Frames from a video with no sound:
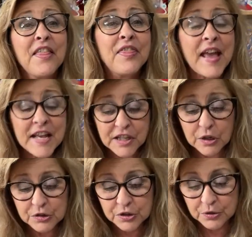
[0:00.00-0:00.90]
Thank
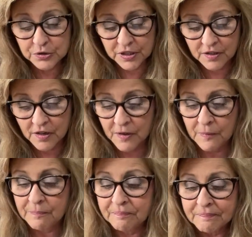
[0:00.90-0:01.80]
you,
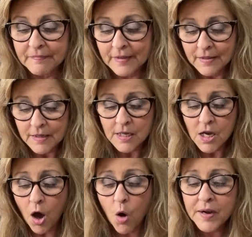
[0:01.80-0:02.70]
Suzuko.
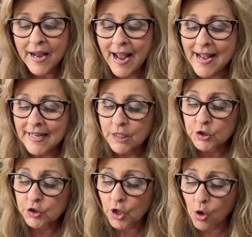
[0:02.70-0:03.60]
Okay,
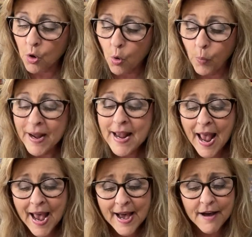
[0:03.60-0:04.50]
so we
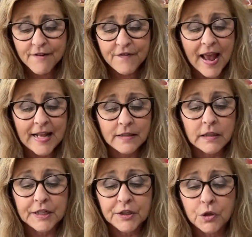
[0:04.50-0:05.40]
have a
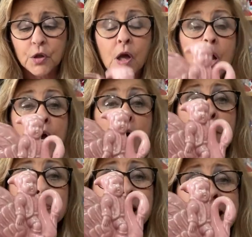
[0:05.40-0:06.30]
little
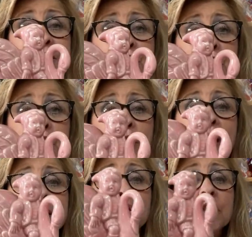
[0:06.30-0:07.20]
planter.
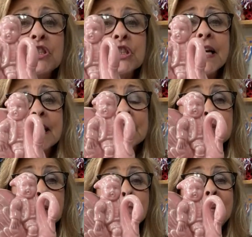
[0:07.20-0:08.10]
It looks like it's
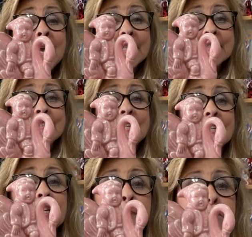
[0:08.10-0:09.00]
a pixie